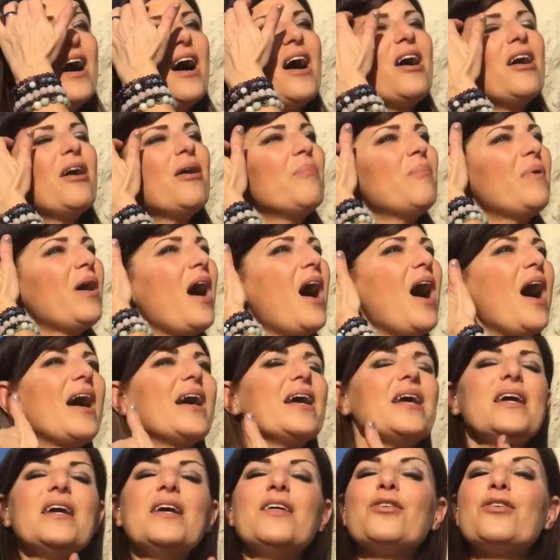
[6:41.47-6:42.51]
Um,
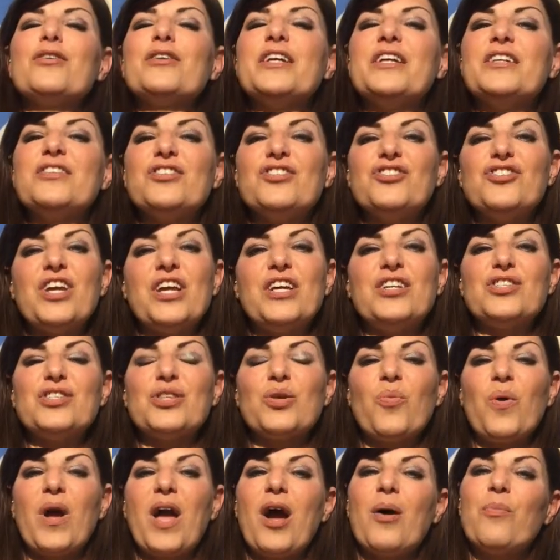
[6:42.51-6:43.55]
I either need to change
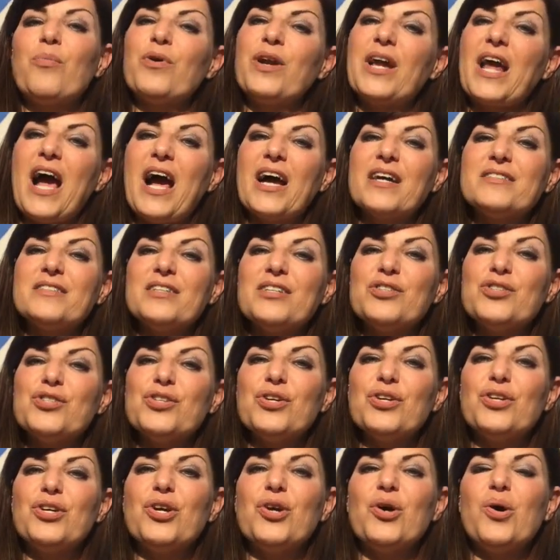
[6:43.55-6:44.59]
the way I'm reacting
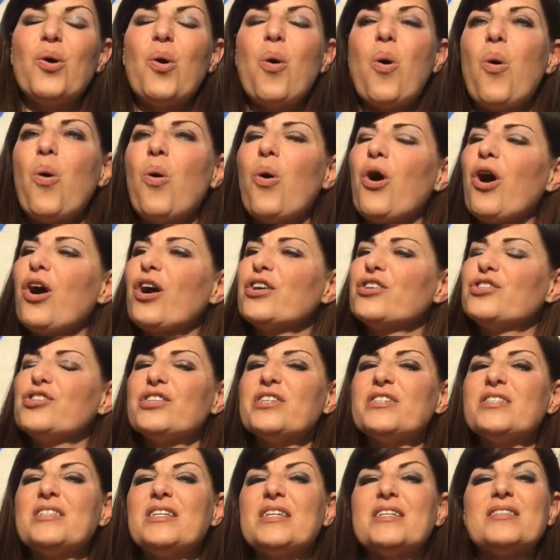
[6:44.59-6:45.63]
to you or
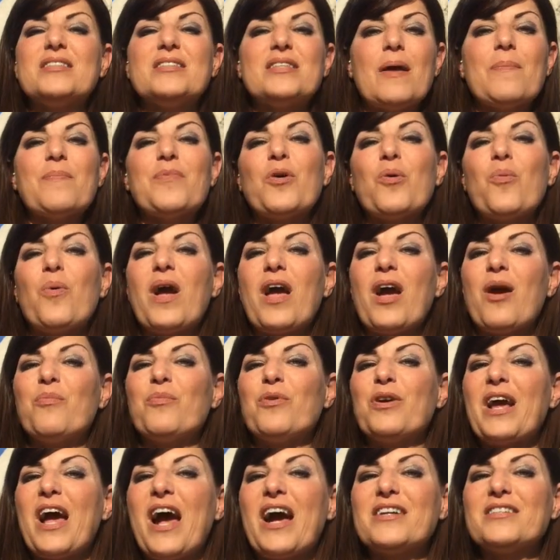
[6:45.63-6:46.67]
just accept the way I'm
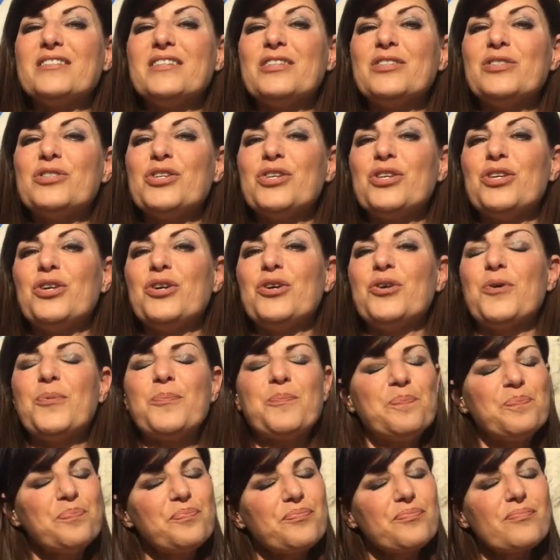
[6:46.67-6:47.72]
reacting to you
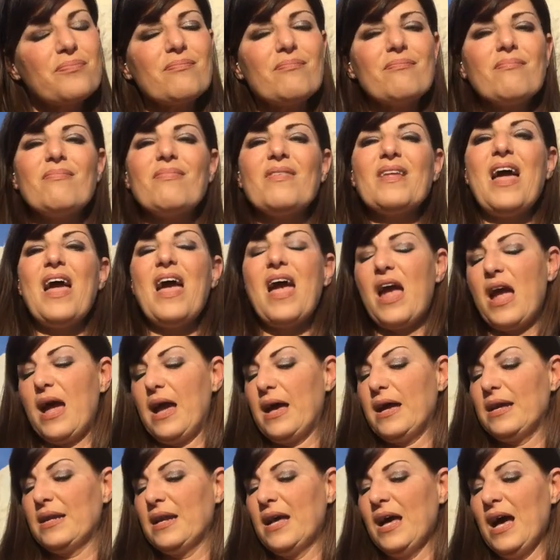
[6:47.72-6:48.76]

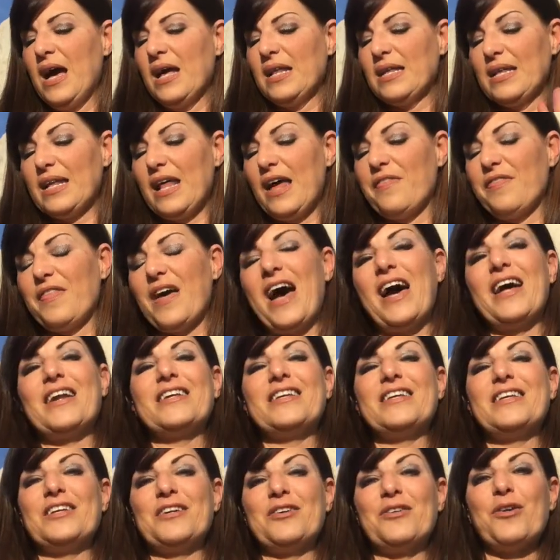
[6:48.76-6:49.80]
and let that
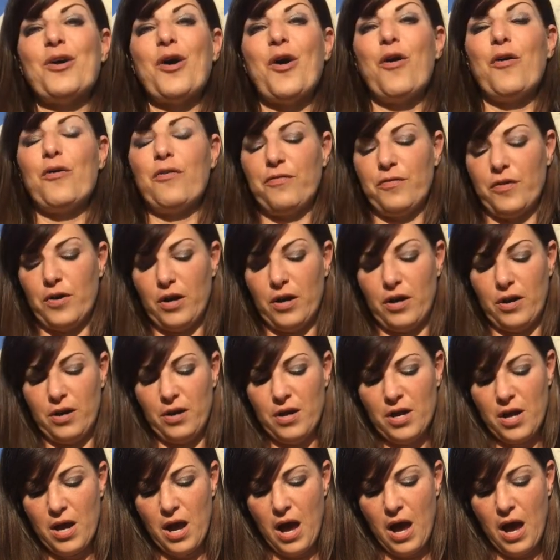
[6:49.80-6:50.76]
heal over.